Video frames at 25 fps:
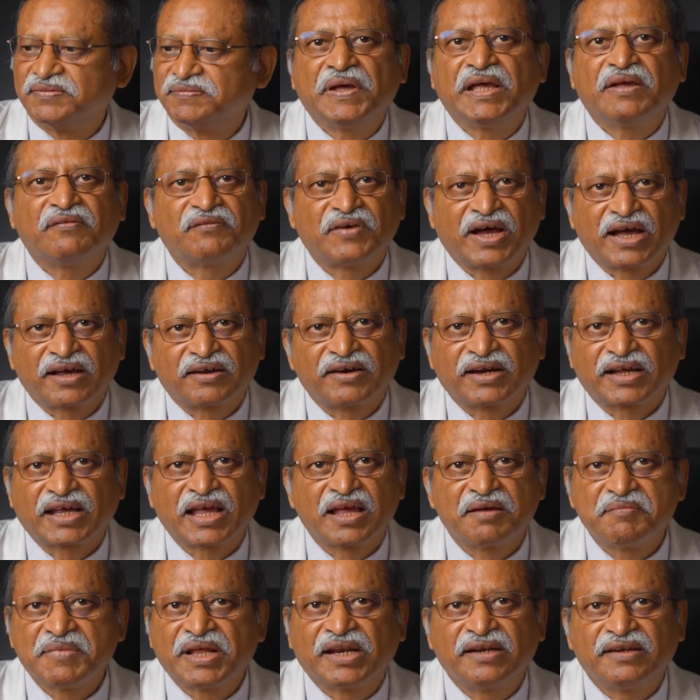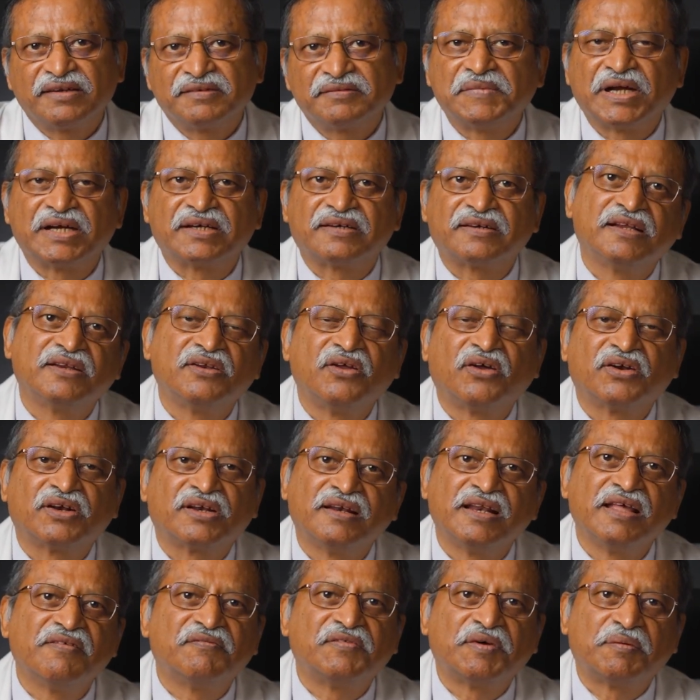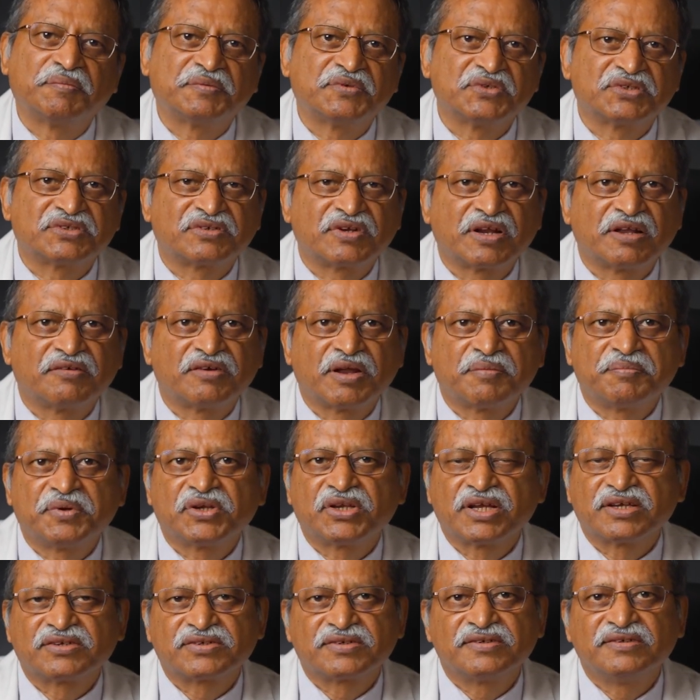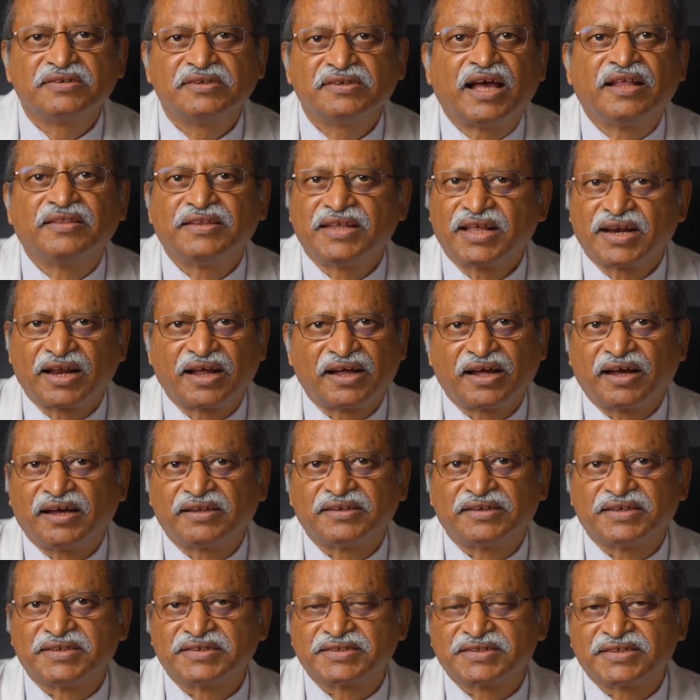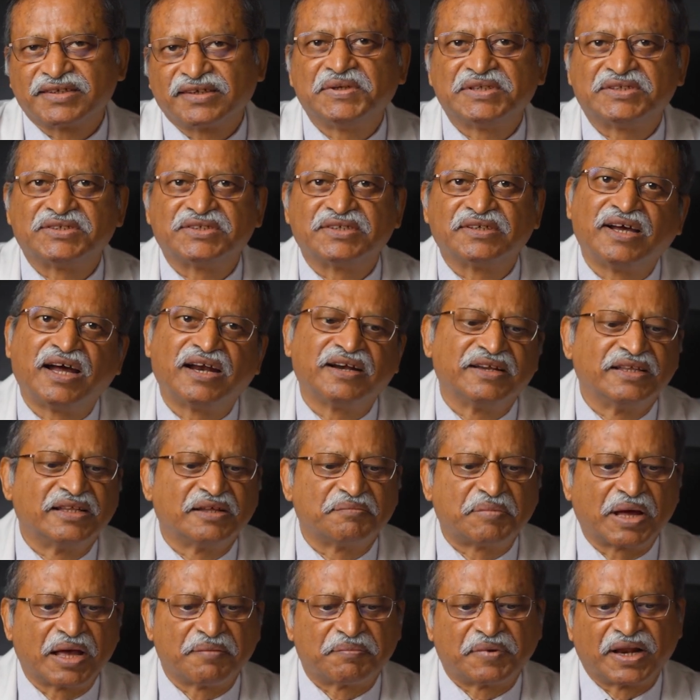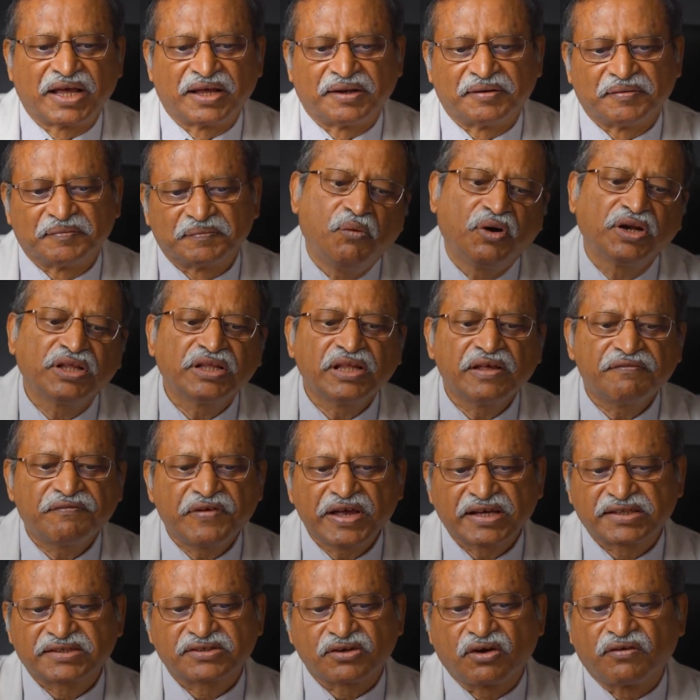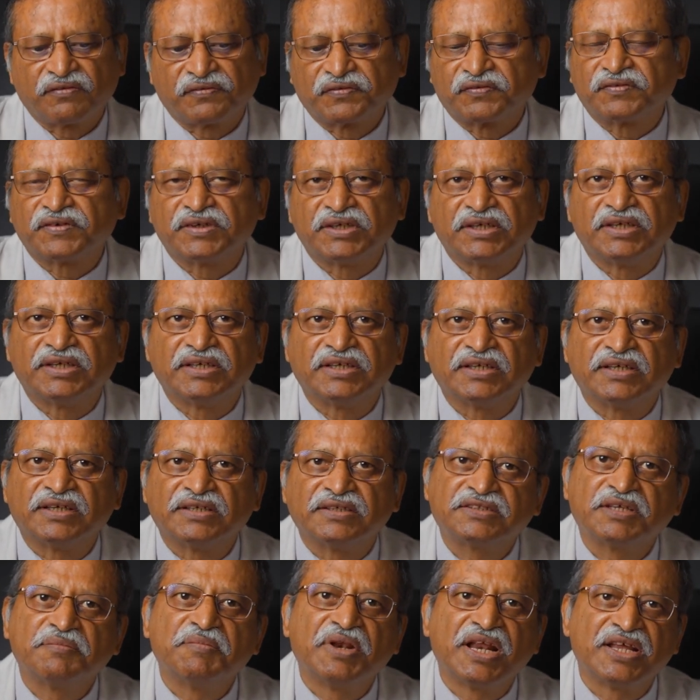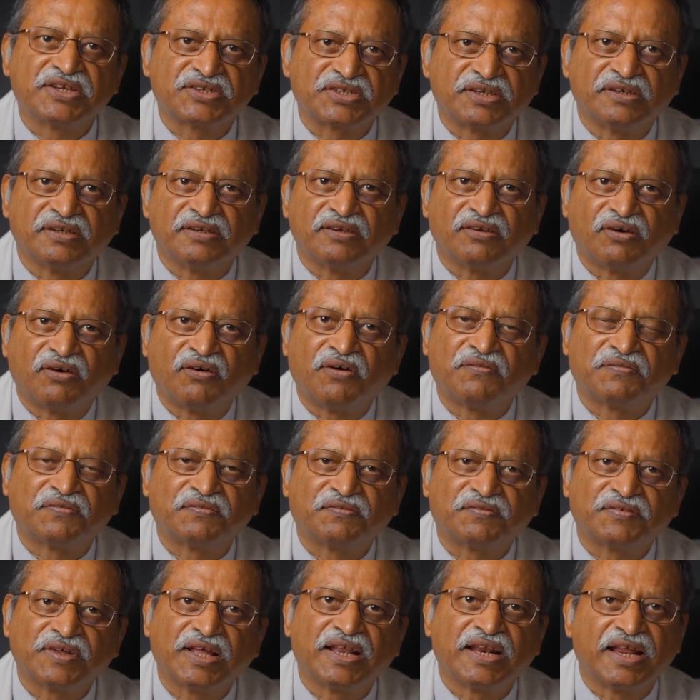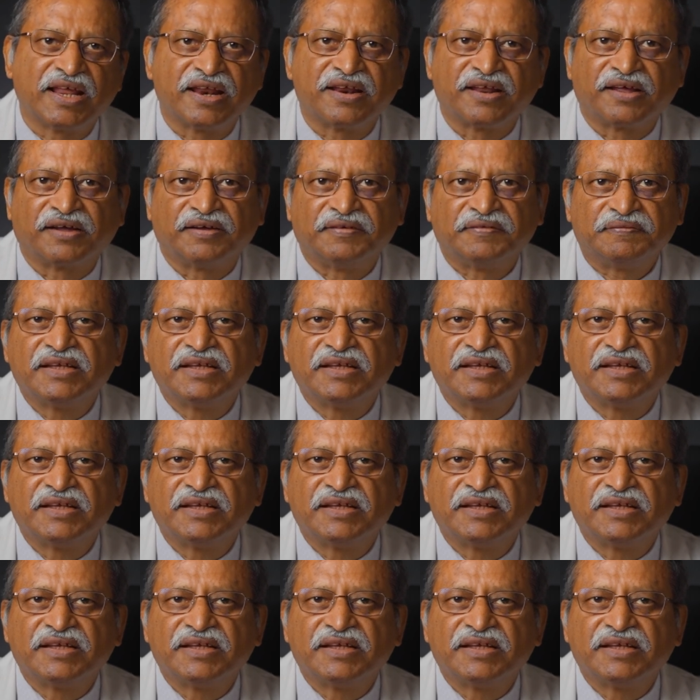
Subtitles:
Pink Viagra came in but did not live up to its reputation, and there are others which are in the pipeline. What are the effects of stimulation of an area?